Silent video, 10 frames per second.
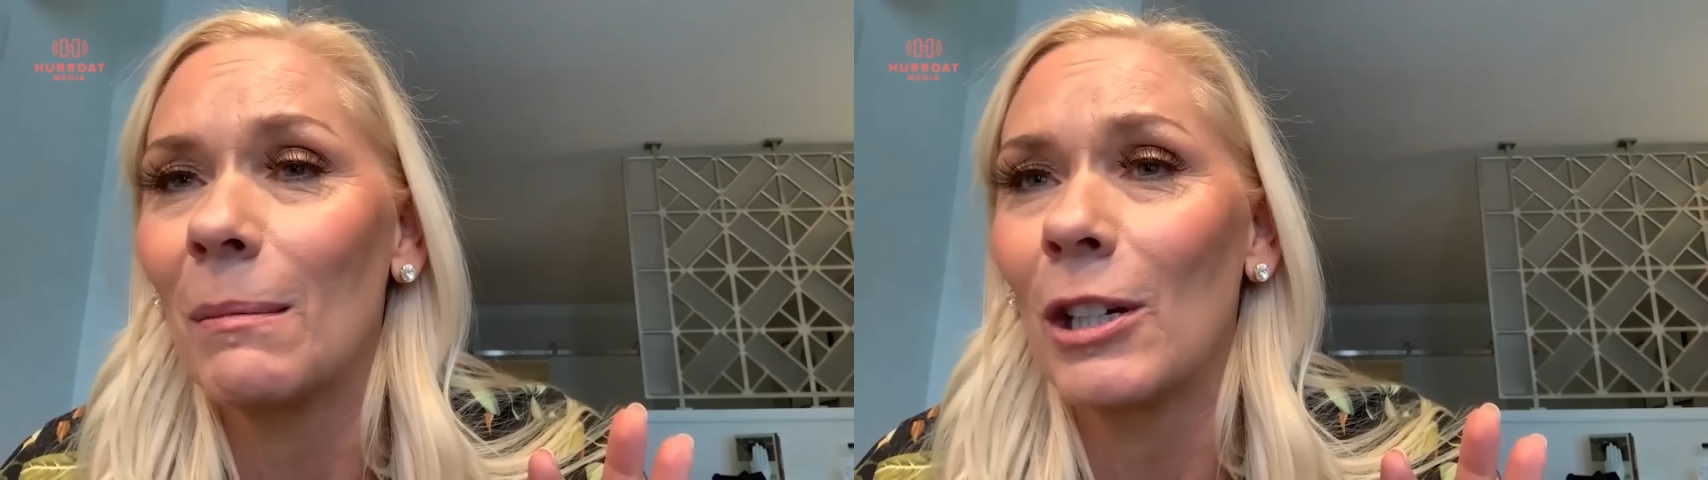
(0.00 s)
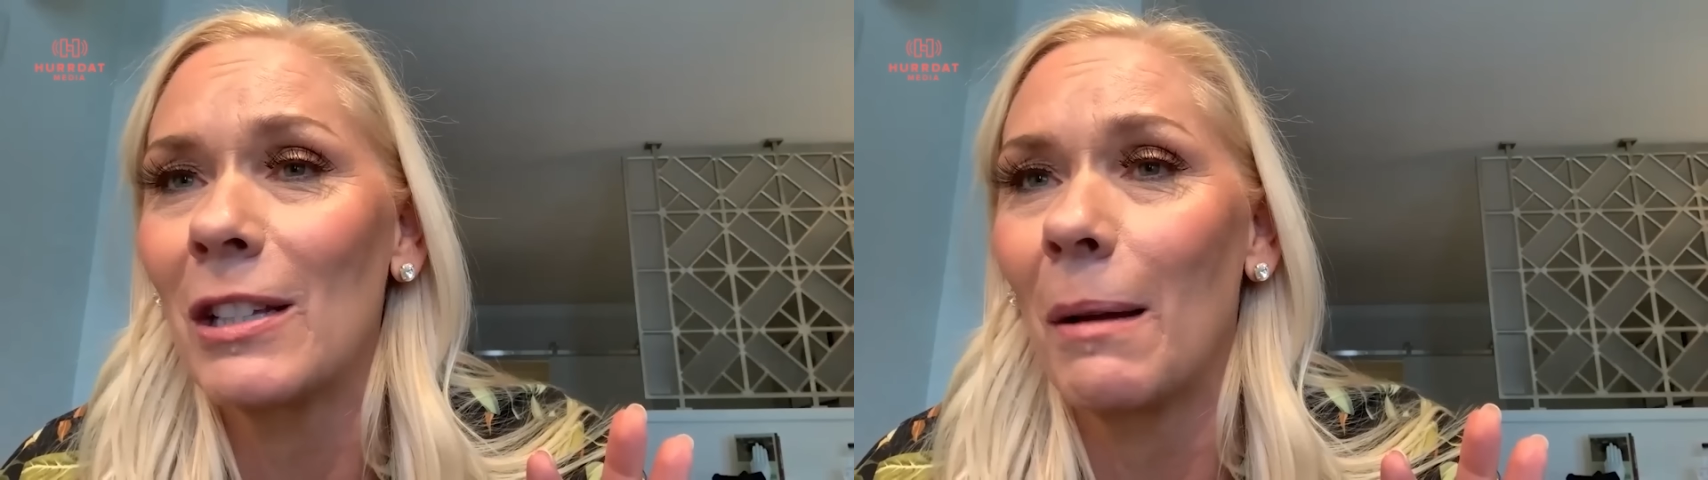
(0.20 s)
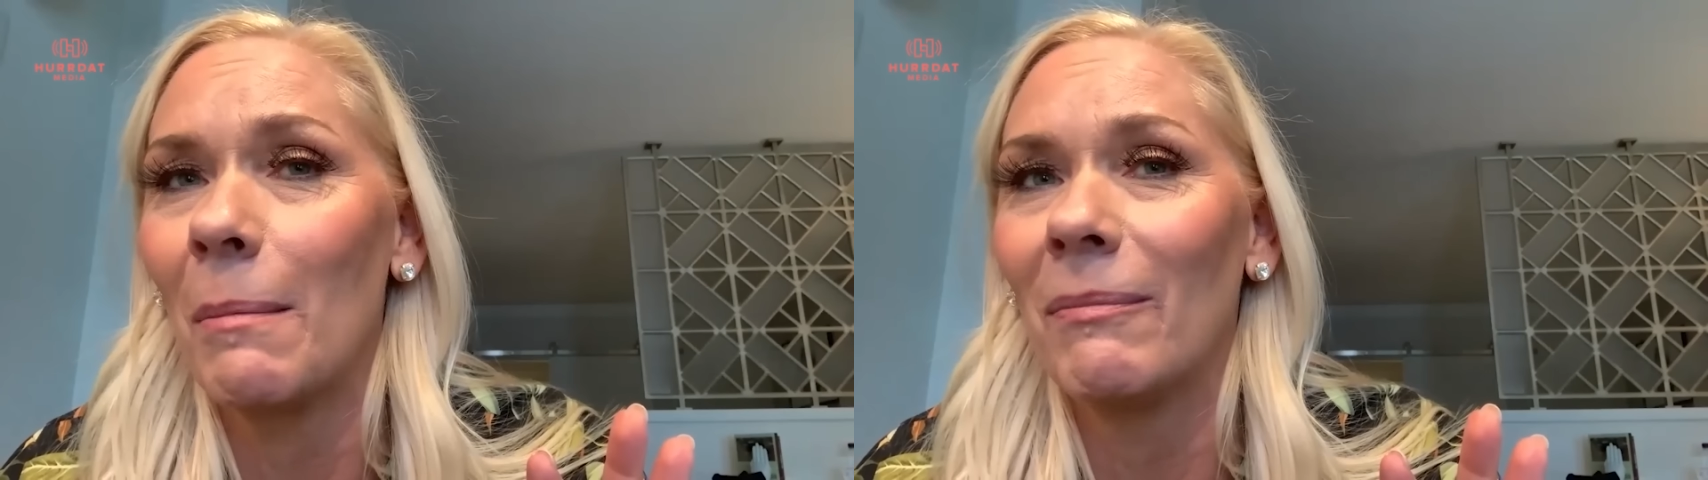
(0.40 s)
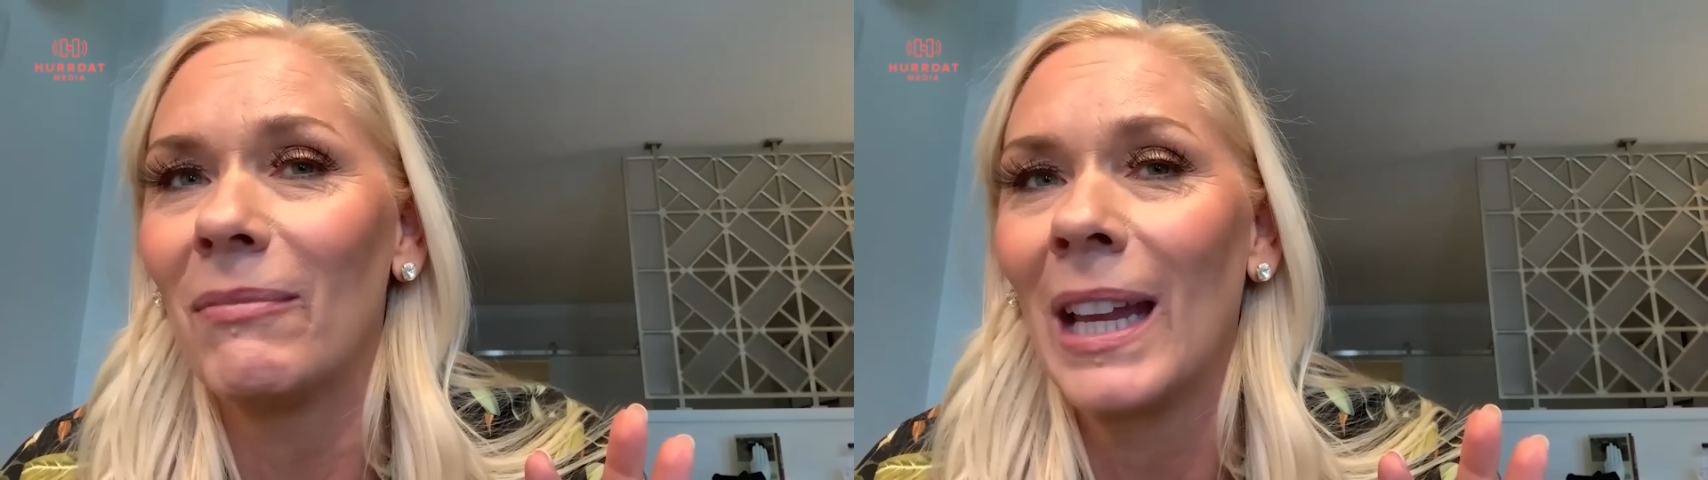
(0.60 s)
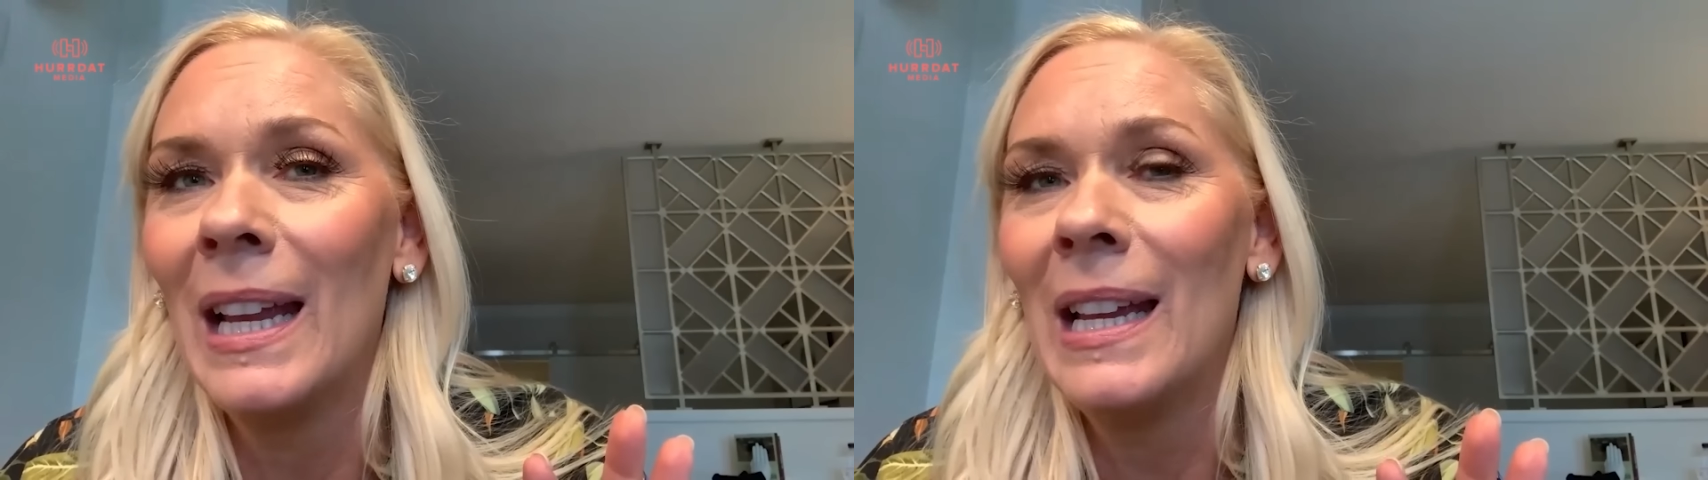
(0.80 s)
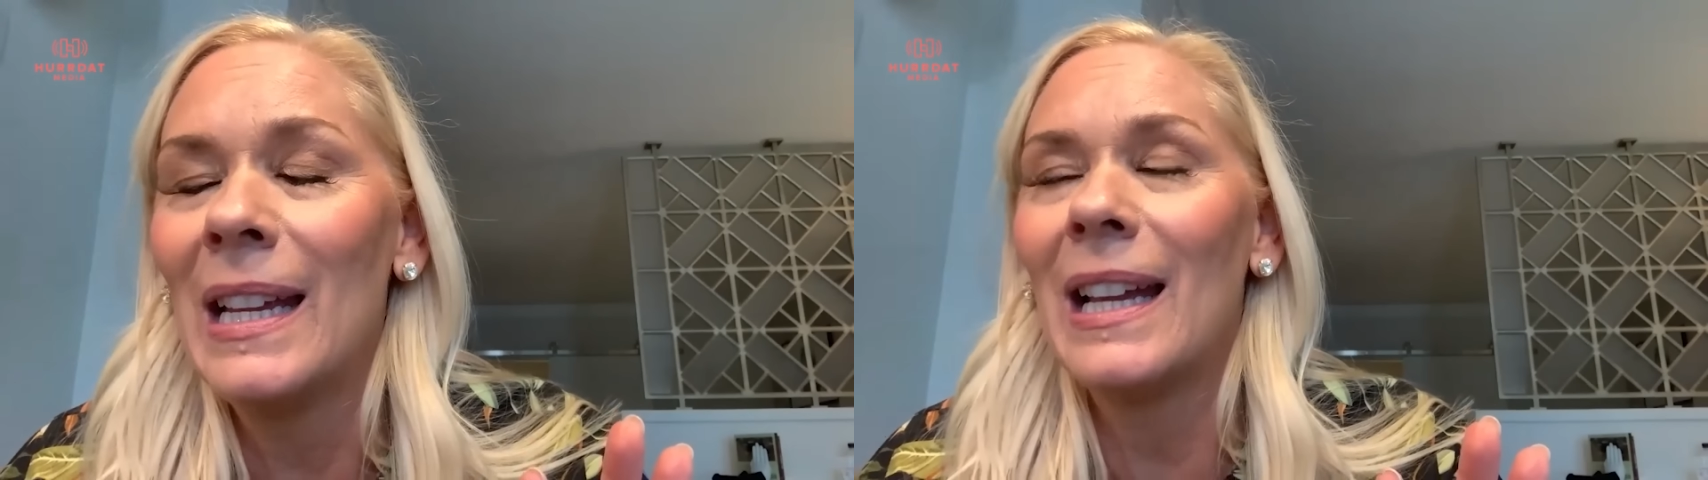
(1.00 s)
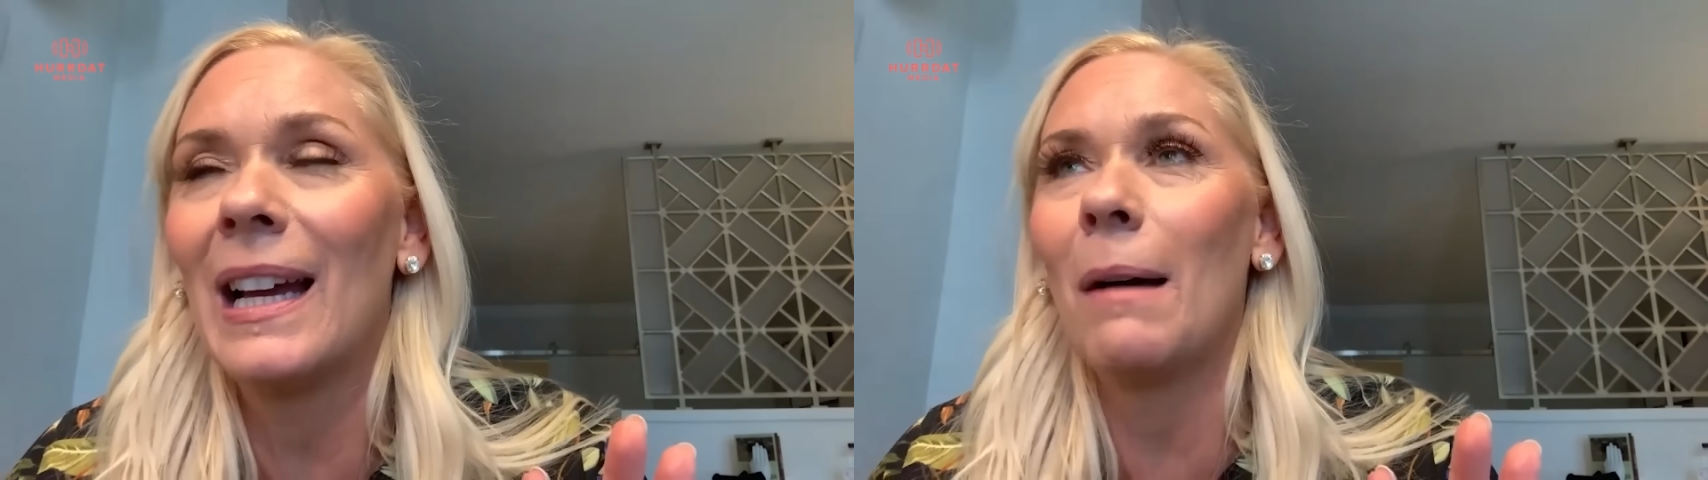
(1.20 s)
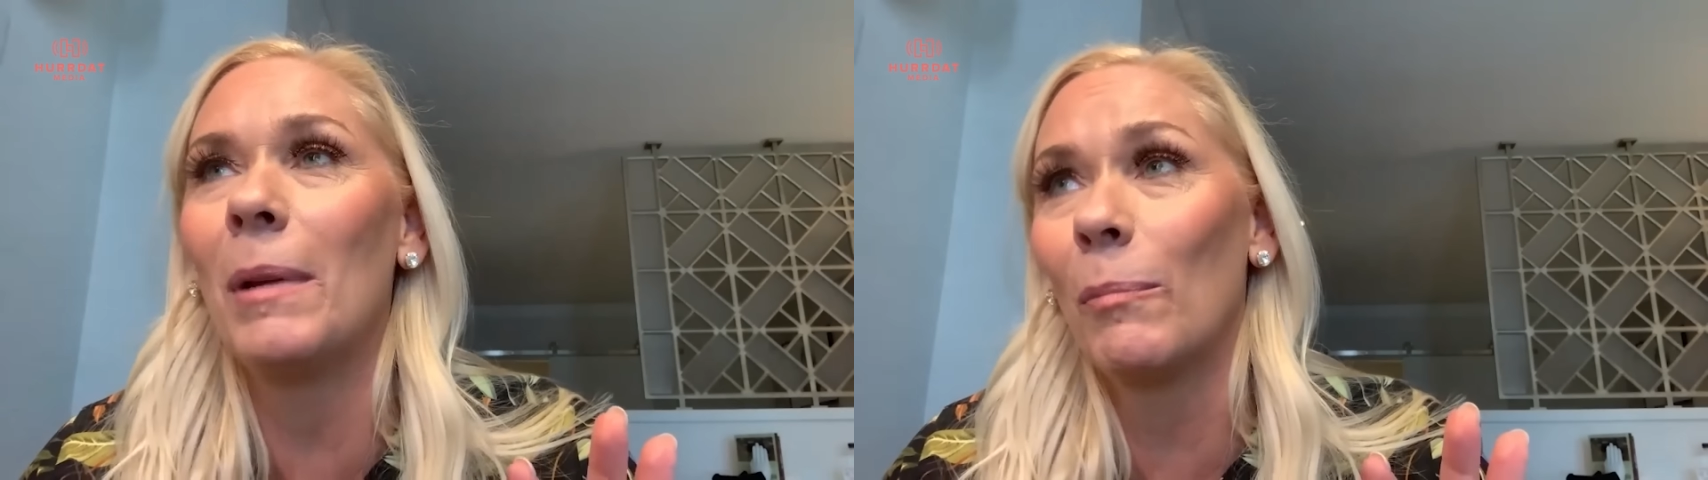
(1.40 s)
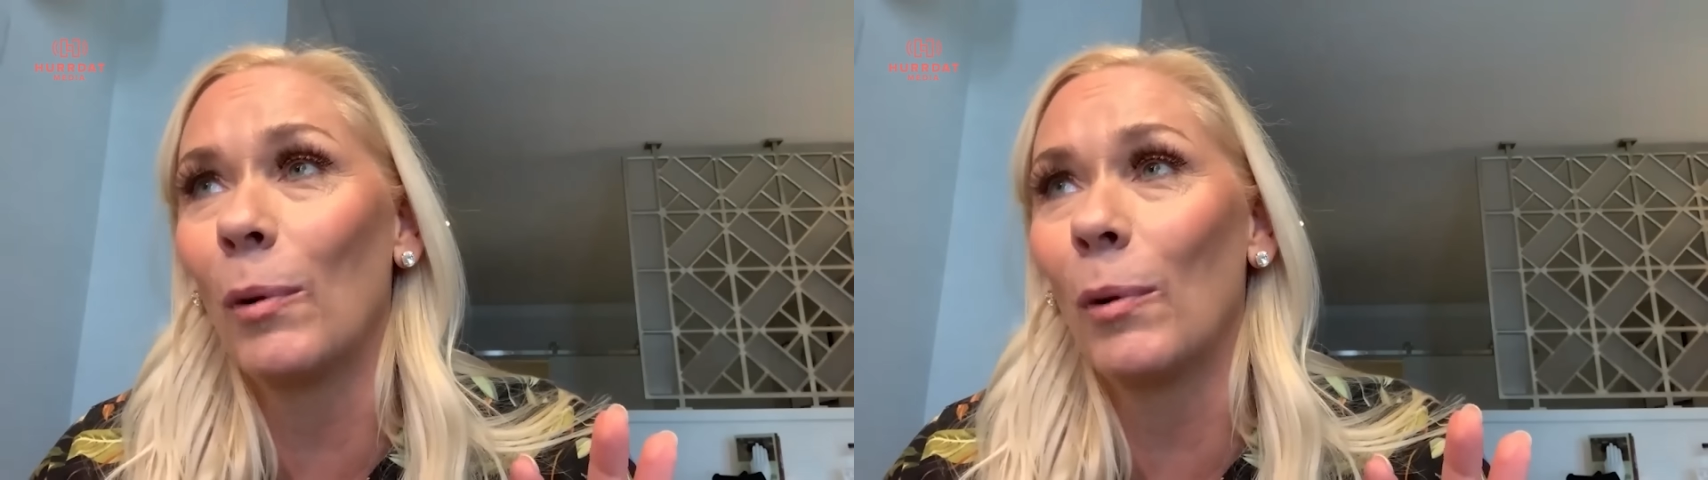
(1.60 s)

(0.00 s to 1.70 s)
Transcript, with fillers: Because I'm in